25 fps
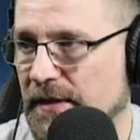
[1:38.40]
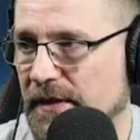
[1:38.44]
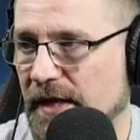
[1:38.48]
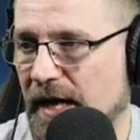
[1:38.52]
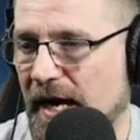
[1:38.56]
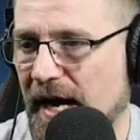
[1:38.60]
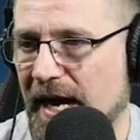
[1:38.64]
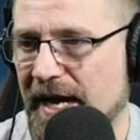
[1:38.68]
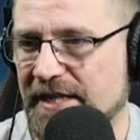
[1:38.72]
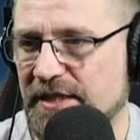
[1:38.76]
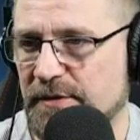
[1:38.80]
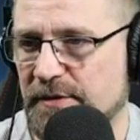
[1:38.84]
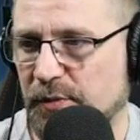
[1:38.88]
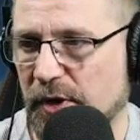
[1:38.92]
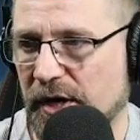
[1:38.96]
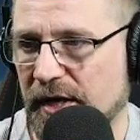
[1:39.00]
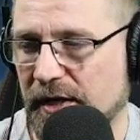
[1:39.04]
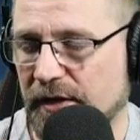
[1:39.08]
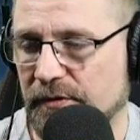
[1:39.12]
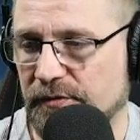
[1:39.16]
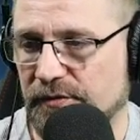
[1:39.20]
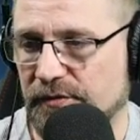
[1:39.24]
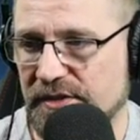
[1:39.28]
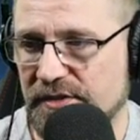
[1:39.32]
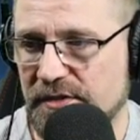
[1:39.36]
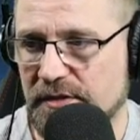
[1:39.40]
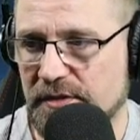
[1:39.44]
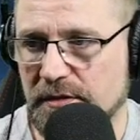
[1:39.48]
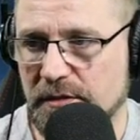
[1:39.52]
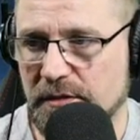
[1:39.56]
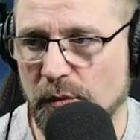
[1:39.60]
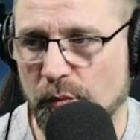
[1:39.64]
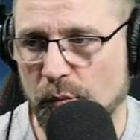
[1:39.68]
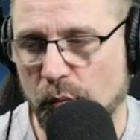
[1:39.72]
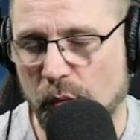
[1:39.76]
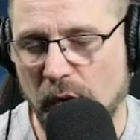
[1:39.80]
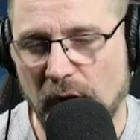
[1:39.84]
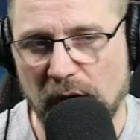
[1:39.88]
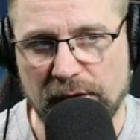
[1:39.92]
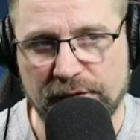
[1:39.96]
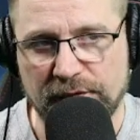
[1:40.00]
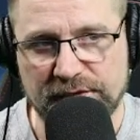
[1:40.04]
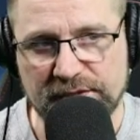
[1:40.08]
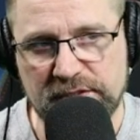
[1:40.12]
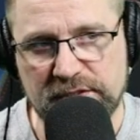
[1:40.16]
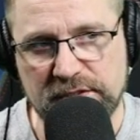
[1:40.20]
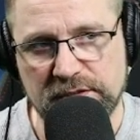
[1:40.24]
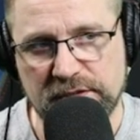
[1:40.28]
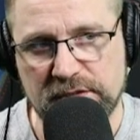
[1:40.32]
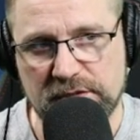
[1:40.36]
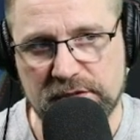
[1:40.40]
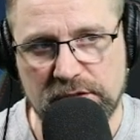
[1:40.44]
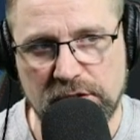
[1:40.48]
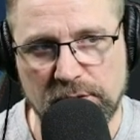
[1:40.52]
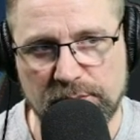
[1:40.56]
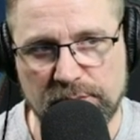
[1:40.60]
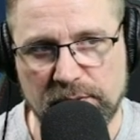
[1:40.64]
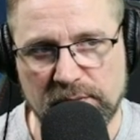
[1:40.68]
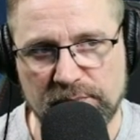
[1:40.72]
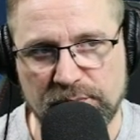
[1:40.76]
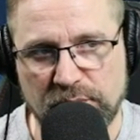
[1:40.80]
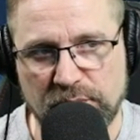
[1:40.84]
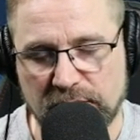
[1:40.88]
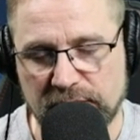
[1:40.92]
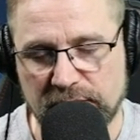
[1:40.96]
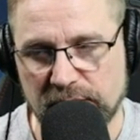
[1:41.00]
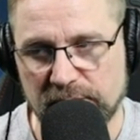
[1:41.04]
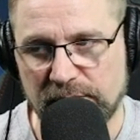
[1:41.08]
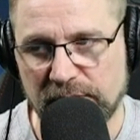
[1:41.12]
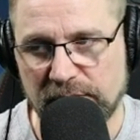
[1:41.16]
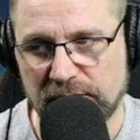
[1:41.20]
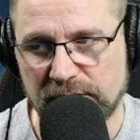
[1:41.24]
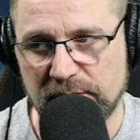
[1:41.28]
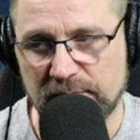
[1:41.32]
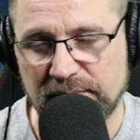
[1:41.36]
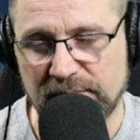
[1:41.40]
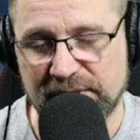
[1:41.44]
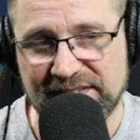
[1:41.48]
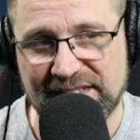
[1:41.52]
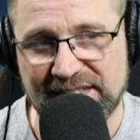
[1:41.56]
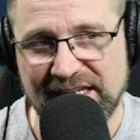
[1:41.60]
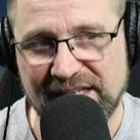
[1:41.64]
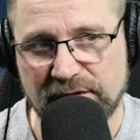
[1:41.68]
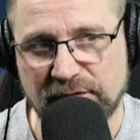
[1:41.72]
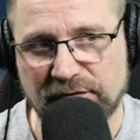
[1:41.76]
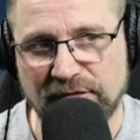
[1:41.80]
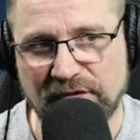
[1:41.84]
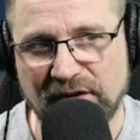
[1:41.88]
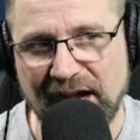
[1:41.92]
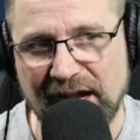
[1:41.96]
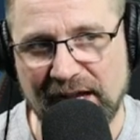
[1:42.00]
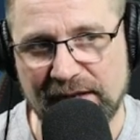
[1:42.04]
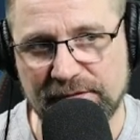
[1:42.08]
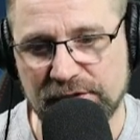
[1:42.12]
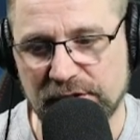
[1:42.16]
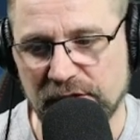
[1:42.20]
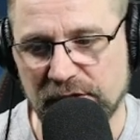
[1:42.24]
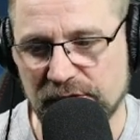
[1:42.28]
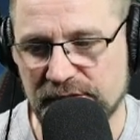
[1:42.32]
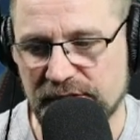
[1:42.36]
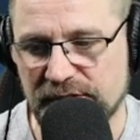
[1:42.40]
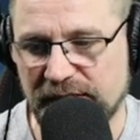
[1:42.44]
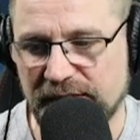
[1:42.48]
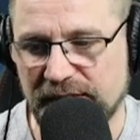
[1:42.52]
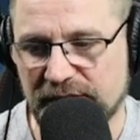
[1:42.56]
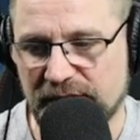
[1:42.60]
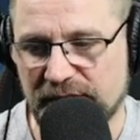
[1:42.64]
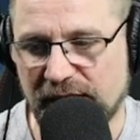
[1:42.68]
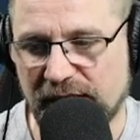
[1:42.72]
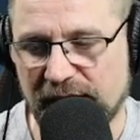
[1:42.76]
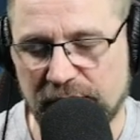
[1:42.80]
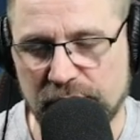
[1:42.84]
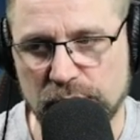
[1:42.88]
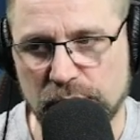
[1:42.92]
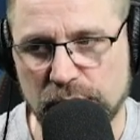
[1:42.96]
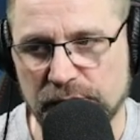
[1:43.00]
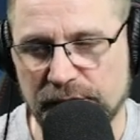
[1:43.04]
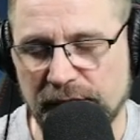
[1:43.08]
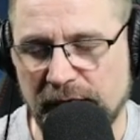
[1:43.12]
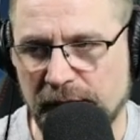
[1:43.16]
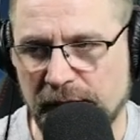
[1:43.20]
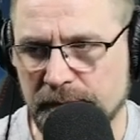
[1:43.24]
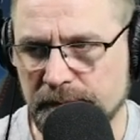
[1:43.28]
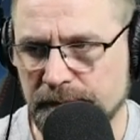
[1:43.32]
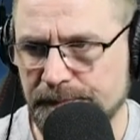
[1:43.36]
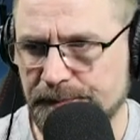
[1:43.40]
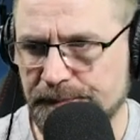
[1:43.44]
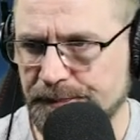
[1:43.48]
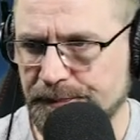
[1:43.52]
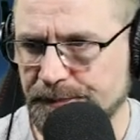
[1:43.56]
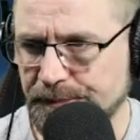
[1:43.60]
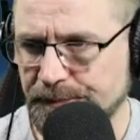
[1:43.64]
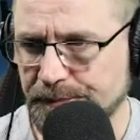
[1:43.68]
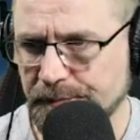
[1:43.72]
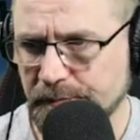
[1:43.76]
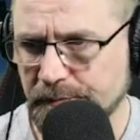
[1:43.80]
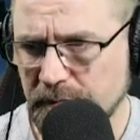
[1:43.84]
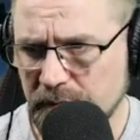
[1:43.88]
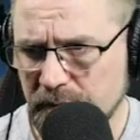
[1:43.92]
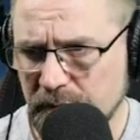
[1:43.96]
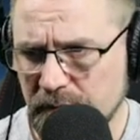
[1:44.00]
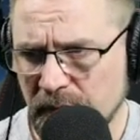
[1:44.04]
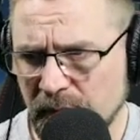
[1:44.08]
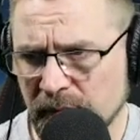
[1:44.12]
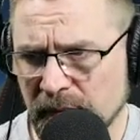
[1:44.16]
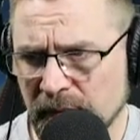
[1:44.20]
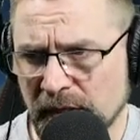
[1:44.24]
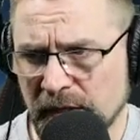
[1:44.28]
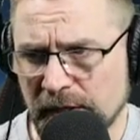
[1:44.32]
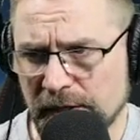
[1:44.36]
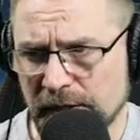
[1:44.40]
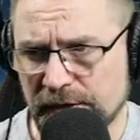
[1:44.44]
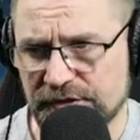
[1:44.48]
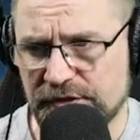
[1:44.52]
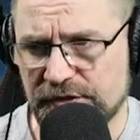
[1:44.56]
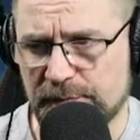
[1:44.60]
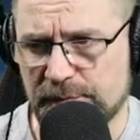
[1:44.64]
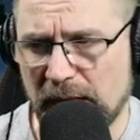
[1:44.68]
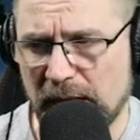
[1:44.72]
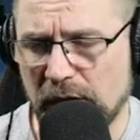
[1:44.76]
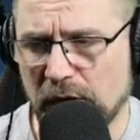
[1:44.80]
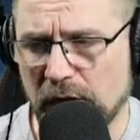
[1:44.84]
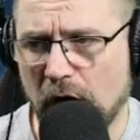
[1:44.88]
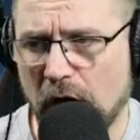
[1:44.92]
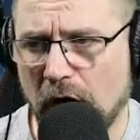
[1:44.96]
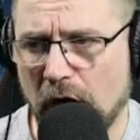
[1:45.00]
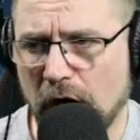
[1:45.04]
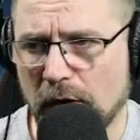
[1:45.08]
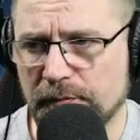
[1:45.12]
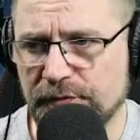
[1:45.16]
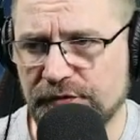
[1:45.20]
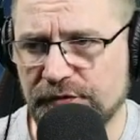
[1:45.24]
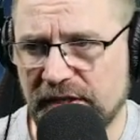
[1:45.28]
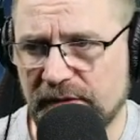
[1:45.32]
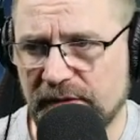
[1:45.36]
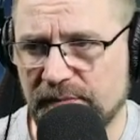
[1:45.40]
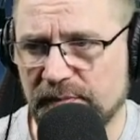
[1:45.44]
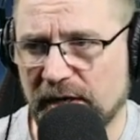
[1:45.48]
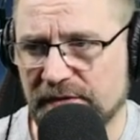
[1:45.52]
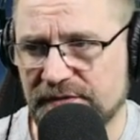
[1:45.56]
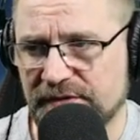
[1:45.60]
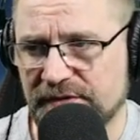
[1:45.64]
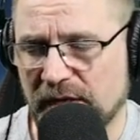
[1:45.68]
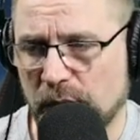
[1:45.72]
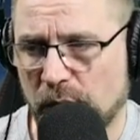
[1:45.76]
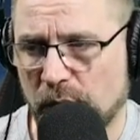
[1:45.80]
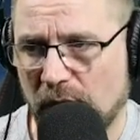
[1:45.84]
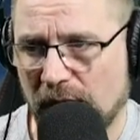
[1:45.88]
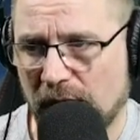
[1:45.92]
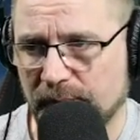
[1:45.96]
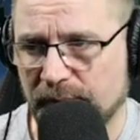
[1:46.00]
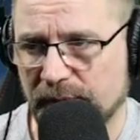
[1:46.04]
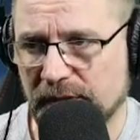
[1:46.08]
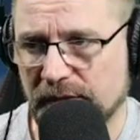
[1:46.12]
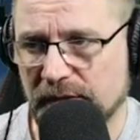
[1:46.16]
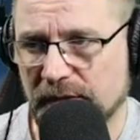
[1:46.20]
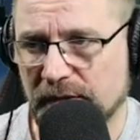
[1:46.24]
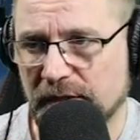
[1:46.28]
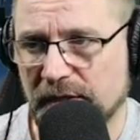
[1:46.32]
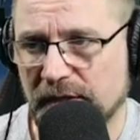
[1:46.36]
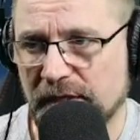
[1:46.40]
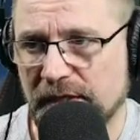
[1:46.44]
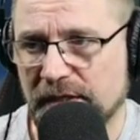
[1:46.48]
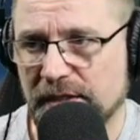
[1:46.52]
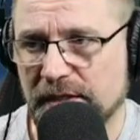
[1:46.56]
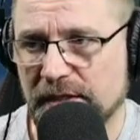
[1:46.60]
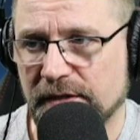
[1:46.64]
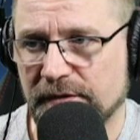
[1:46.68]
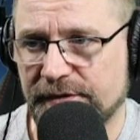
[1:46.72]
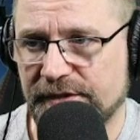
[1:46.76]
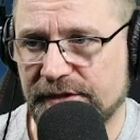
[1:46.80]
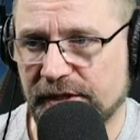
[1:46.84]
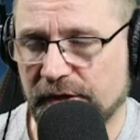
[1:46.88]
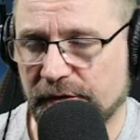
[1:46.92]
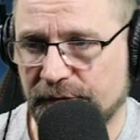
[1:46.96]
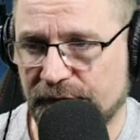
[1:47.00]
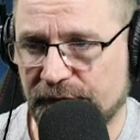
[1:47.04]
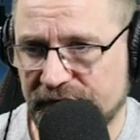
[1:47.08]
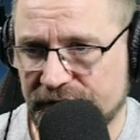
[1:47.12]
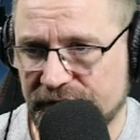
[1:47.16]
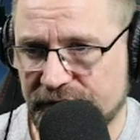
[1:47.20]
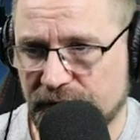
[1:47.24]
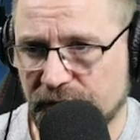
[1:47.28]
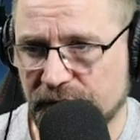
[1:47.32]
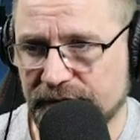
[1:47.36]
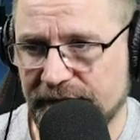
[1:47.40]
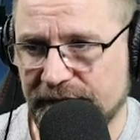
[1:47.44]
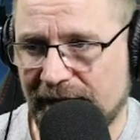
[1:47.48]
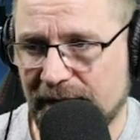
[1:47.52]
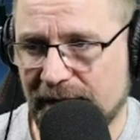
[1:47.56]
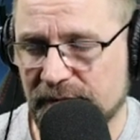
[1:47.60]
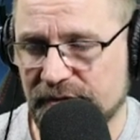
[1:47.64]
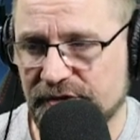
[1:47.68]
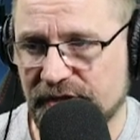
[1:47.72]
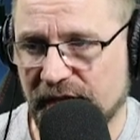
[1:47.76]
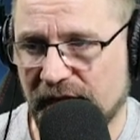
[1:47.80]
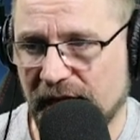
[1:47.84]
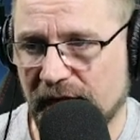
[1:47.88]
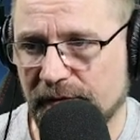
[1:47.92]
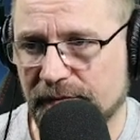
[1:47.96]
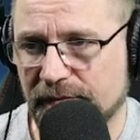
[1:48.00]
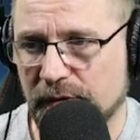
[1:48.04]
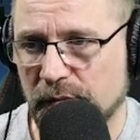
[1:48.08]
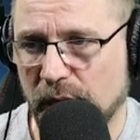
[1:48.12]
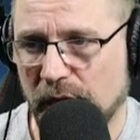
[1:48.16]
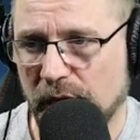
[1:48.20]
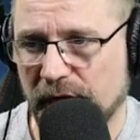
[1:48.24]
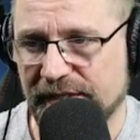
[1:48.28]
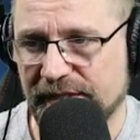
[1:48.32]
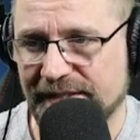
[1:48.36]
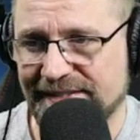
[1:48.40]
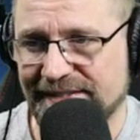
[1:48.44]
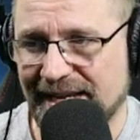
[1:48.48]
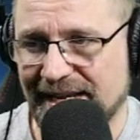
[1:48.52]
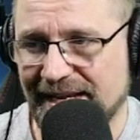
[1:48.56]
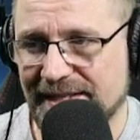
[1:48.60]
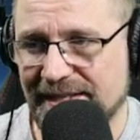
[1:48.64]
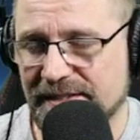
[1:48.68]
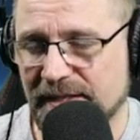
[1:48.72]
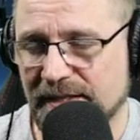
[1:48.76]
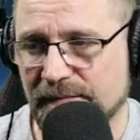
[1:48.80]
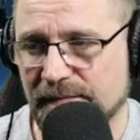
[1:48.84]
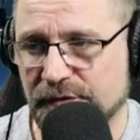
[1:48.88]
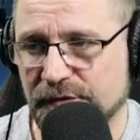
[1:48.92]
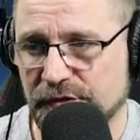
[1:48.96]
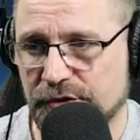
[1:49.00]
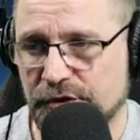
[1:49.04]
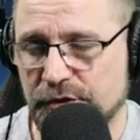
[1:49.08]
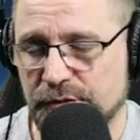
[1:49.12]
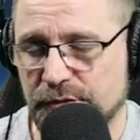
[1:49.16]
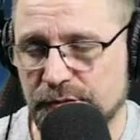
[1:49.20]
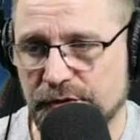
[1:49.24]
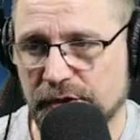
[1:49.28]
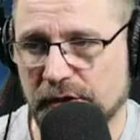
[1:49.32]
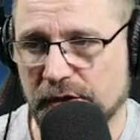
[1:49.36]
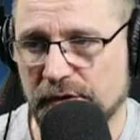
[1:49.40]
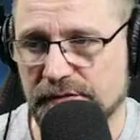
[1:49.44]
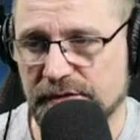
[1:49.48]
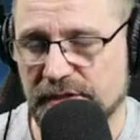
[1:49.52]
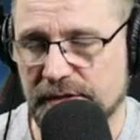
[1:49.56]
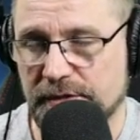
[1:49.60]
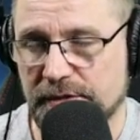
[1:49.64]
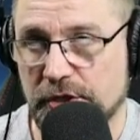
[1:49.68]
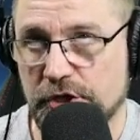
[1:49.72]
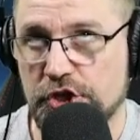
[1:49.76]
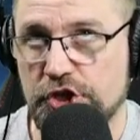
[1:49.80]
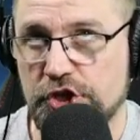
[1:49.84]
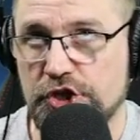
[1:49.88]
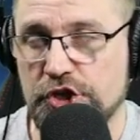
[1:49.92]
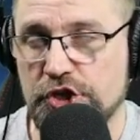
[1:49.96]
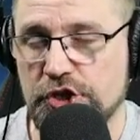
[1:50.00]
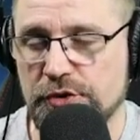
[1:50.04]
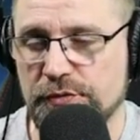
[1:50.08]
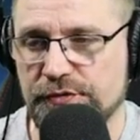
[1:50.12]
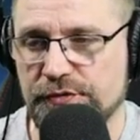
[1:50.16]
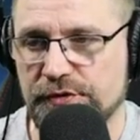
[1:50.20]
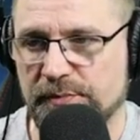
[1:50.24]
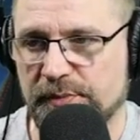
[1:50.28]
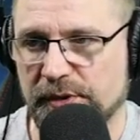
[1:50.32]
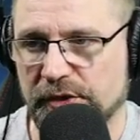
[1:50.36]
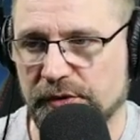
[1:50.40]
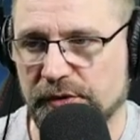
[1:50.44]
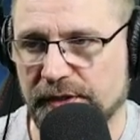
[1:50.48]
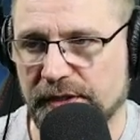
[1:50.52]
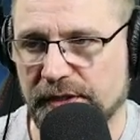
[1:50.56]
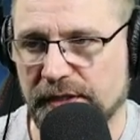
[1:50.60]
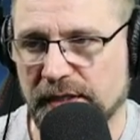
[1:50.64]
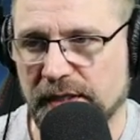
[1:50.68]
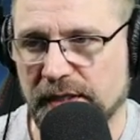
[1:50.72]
Icebreaker. This is the one. This is the super important ability, but it takes 5 turns to get to that cooldown. Dispel all debuffs on Wampa. Deal physical damage to everyone and daze them for 2 turns. That's a huge ability.